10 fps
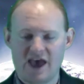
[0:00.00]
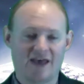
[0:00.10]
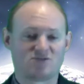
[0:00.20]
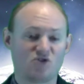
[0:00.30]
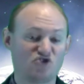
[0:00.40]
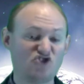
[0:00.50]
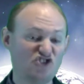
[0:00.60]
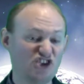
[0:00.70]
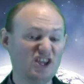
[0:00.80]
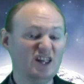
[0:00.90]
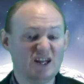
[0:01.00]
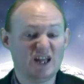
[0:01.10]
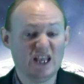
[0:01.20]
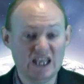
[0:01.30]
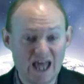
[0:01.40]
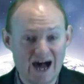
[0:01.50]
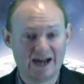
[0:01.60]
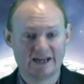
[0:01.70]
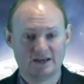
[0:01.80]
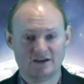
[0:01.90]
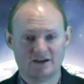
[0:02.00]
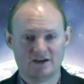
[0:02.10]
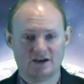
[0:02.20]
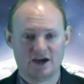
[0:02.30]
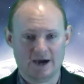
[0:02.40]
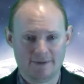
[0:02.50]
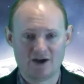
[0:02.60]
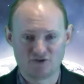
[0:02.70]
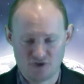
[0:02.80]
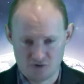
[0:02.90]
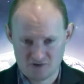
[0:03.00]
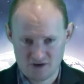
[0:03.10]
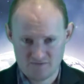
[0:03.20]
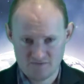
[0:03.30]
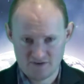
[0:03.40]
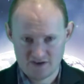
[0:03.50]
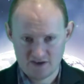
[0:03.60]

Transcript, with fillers: And so she lied about Joseph